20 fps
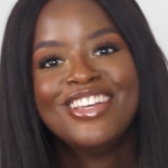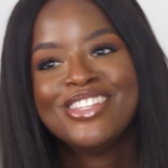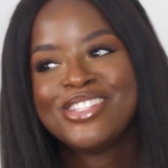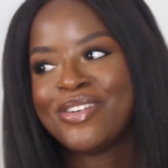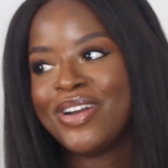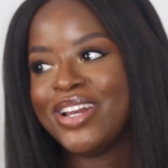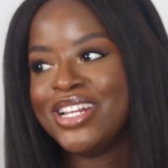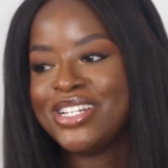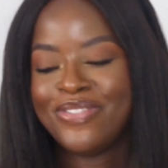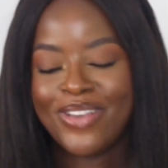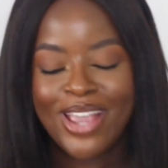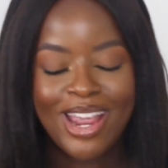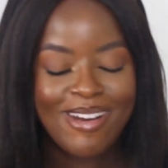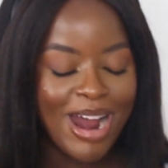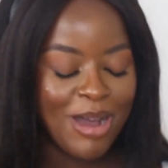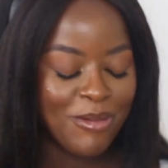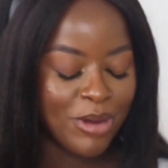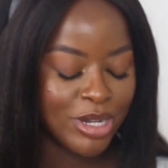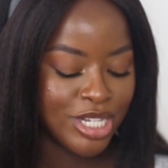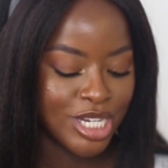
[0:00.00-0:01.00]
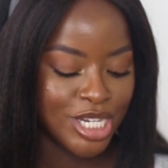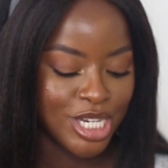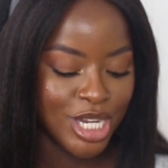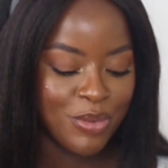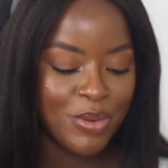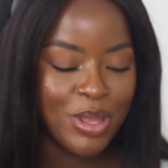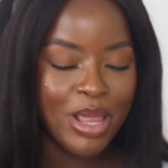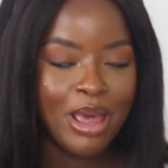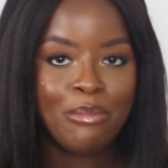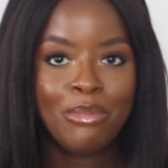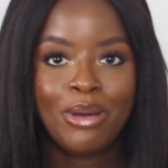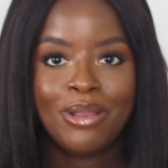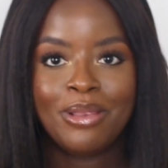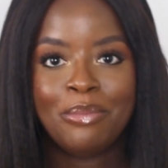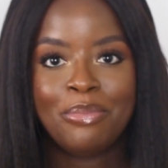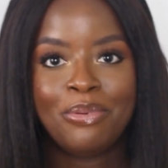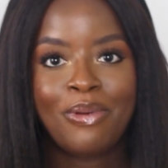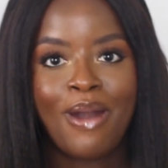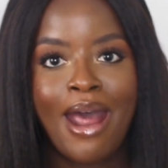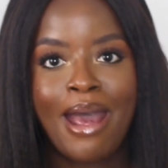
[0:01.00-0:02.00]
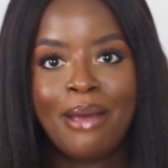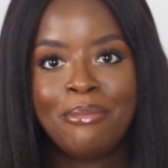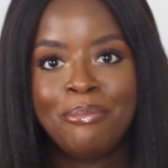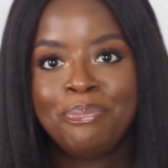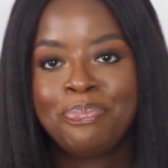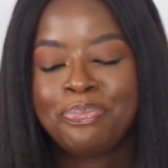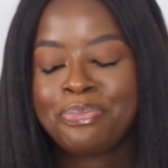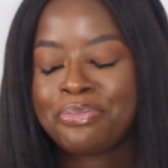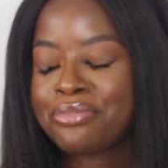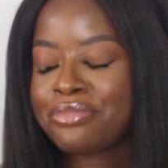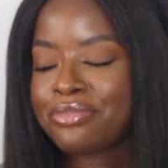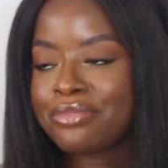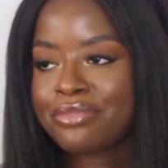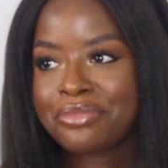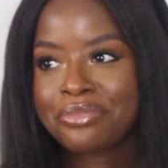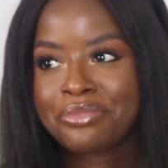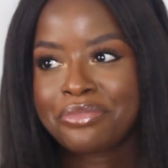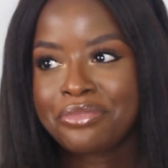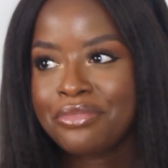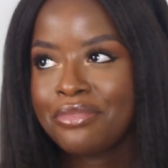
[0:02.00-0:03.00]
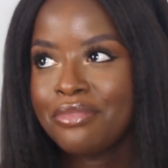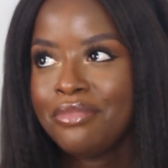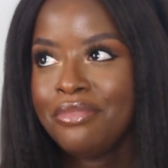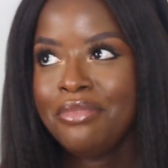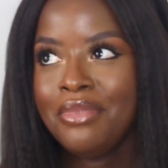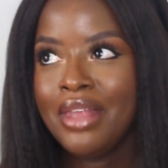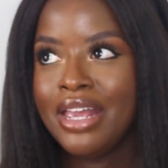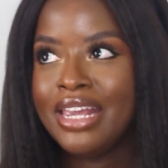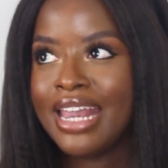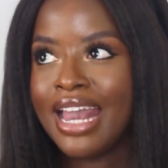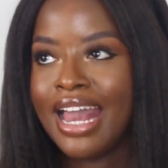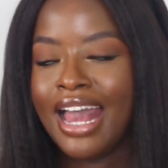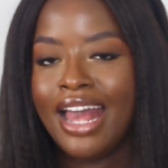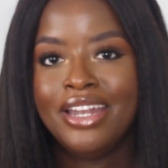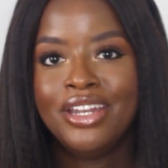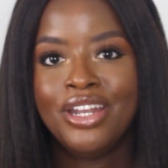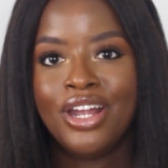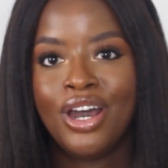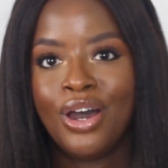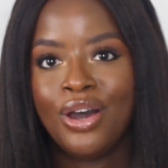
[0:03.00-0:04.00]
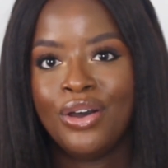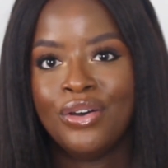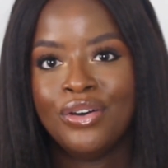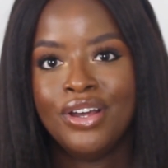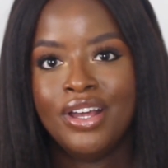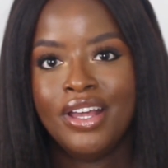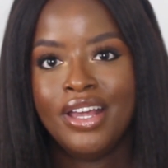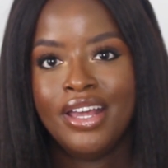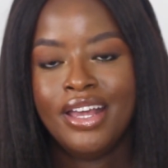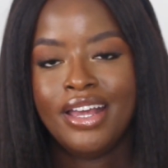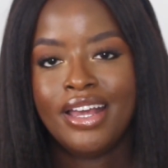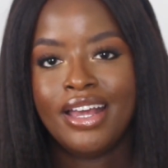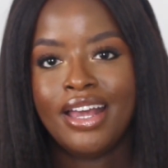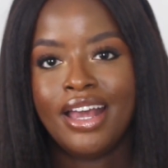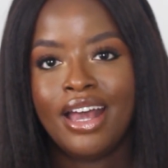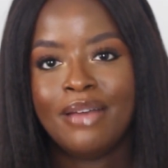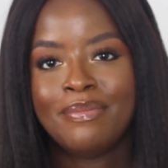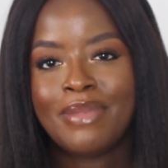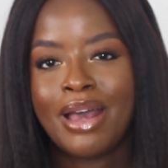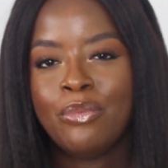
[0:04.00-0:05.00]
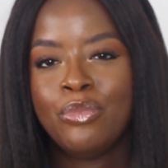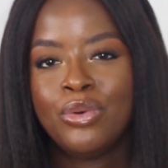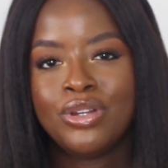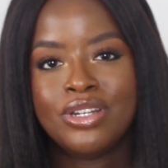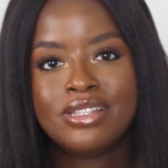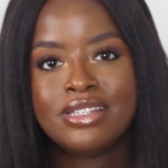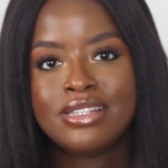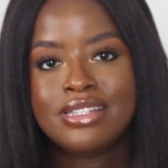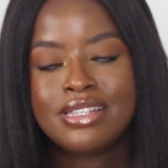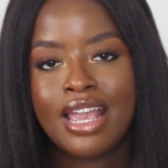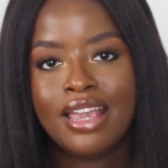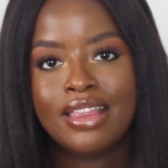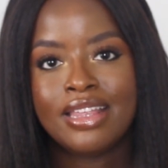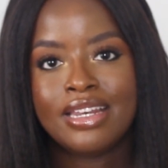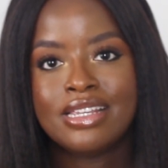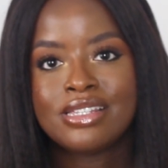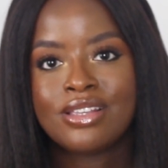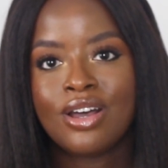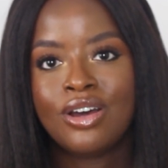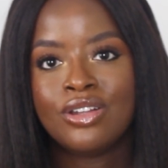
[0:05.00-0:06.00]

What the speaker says: So I need to figure out what to do with it. But the pram, yeah, no. I wouldn't say that it's